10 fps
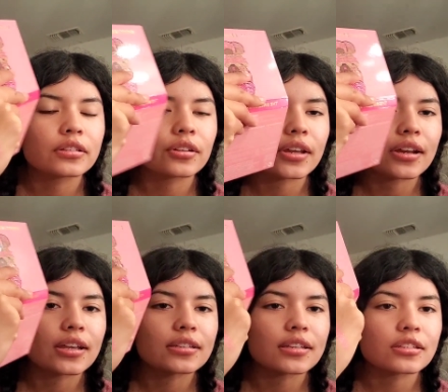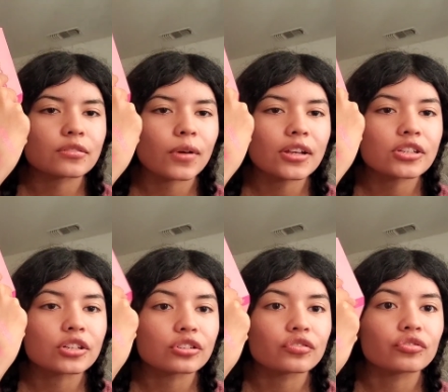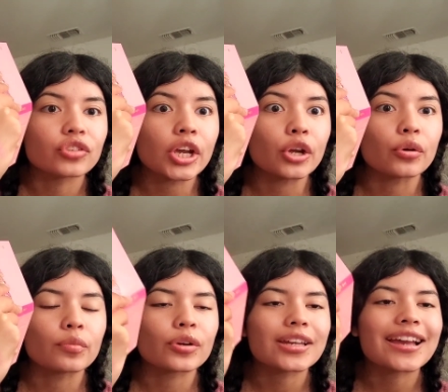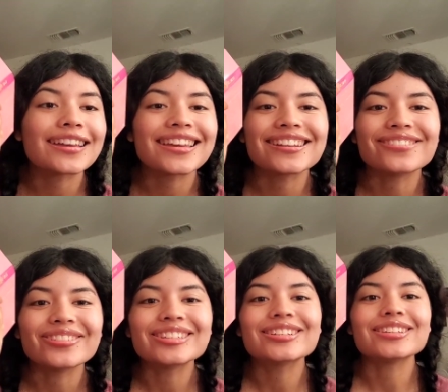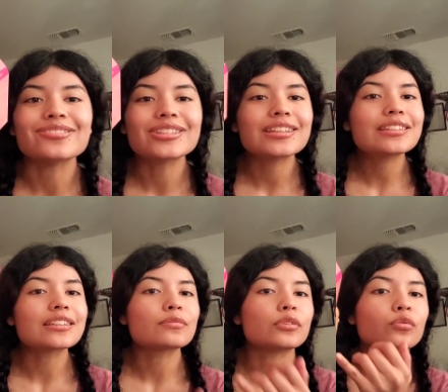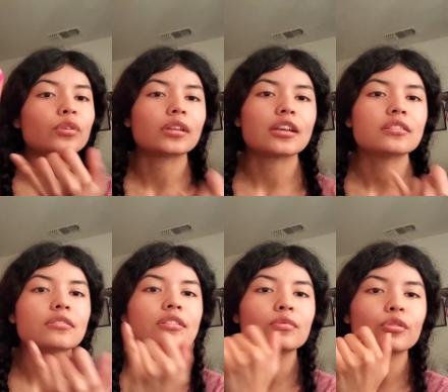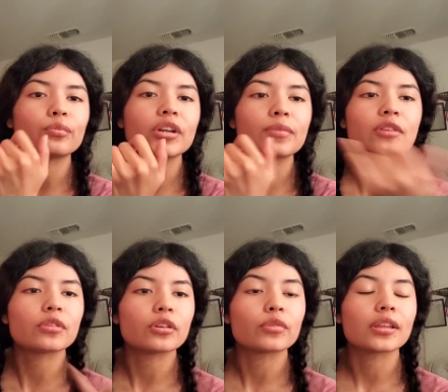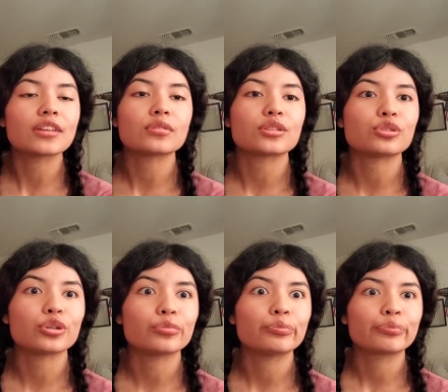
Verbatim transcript: So there is the swatch. It is very pretty. I cannot wait to use this. This will look really nice. This little pretty pink will look really nice with the shirt.